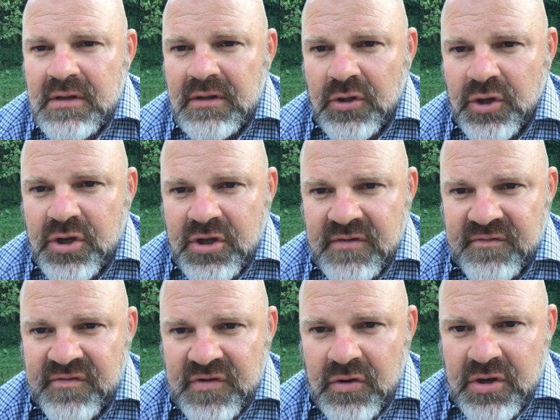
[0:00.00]
look good
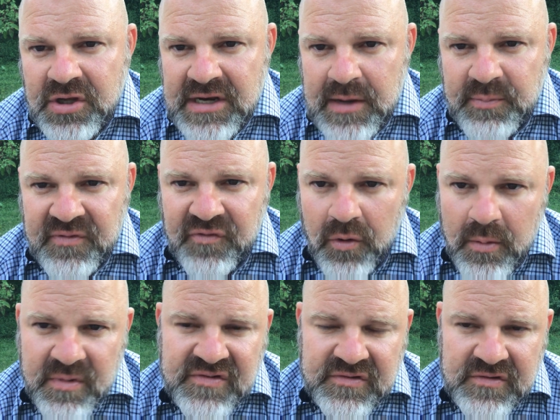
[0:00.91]
and feel good. Now,
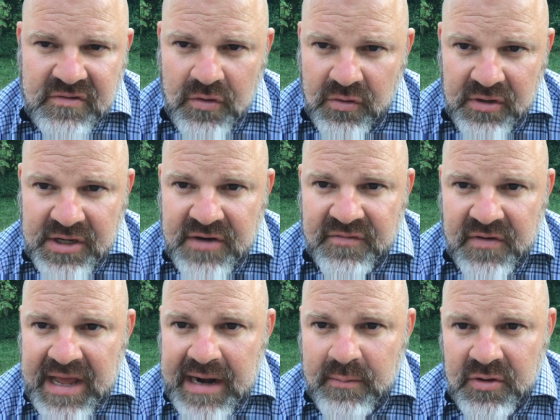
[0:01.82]
performance is a totally
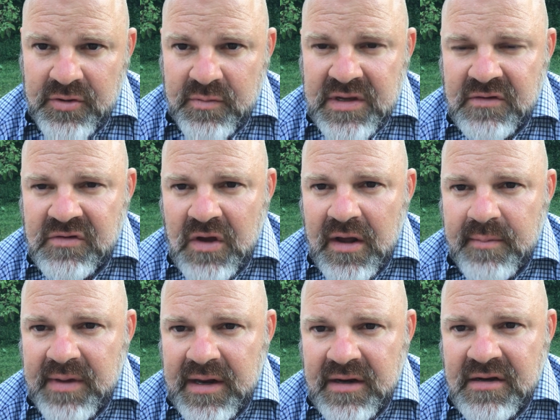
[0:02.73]
different animal that we can talk
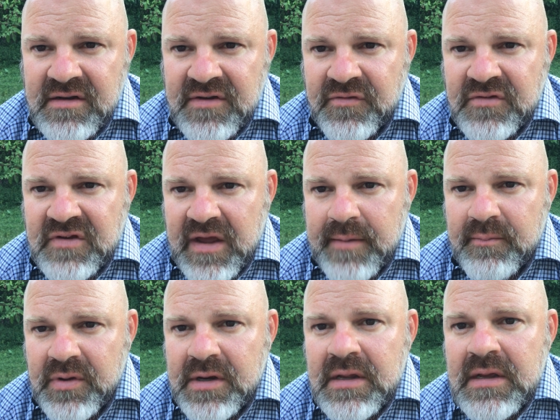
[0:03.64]
about at a different
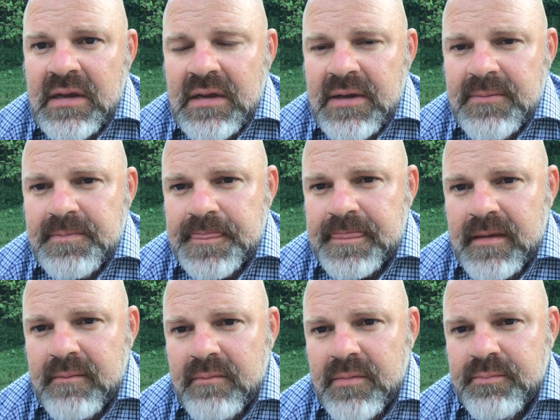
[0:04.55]
time, but
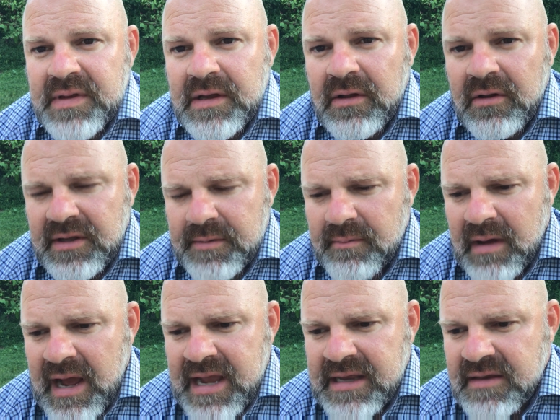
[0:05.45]
Bill and
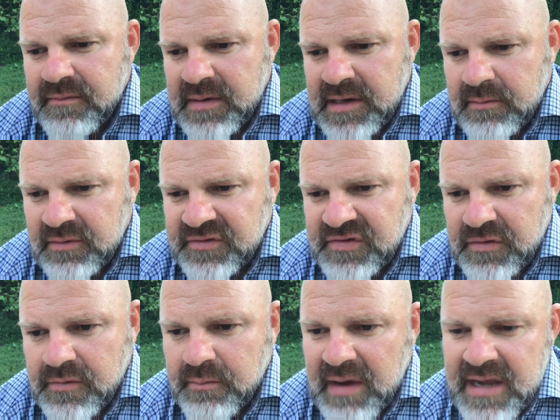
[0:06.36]
Mike have been able
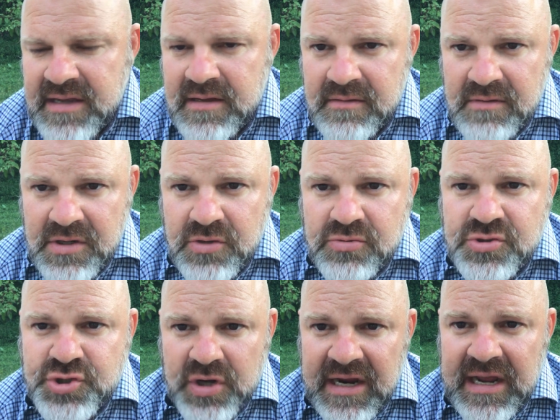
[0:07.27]
to. Mike,
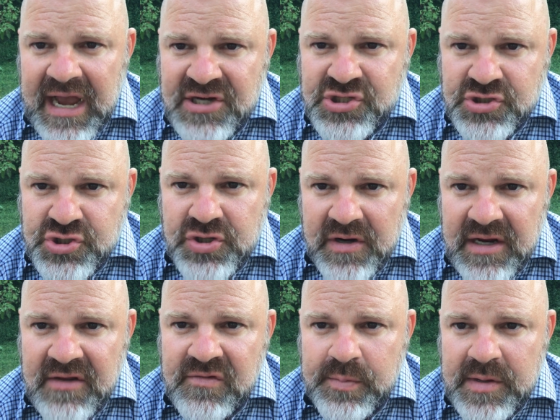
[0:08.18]
actually
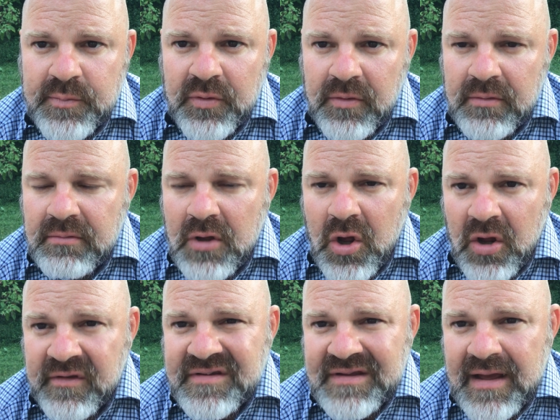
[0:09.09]
trains people
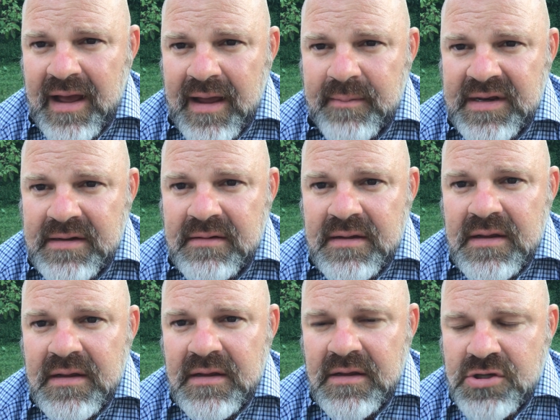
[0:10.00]
all the time, and
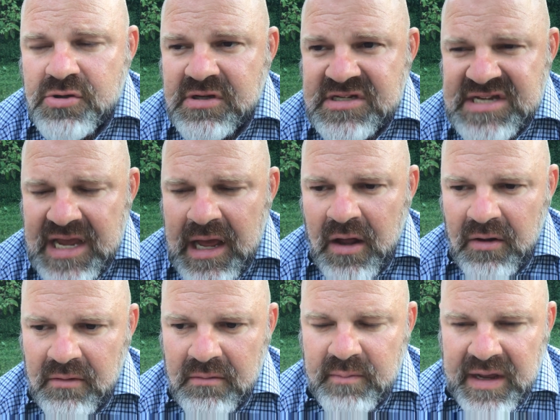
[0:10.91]
you can
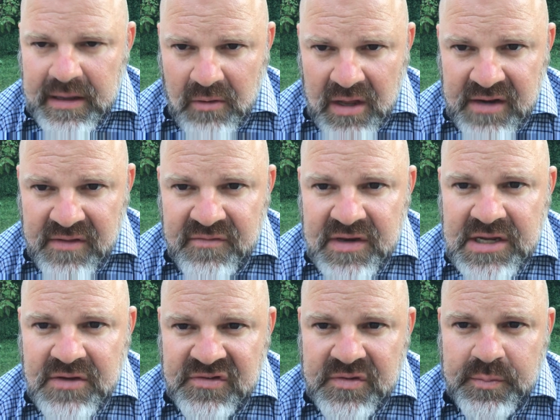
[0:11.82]
tell by a lot of the
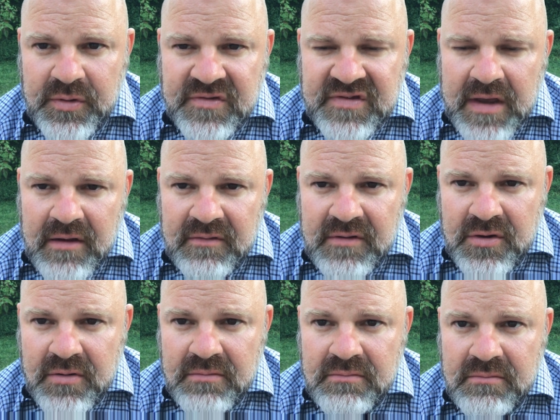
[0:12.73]
videos he puts out
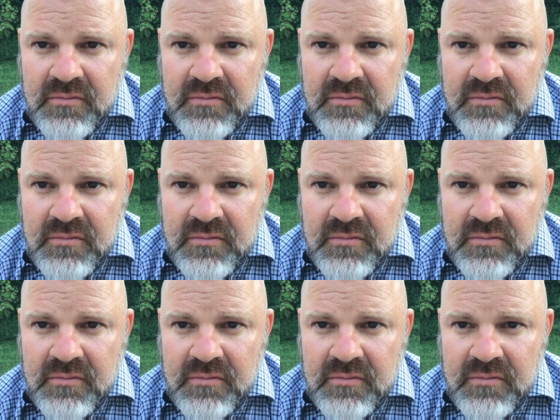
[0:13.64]
that are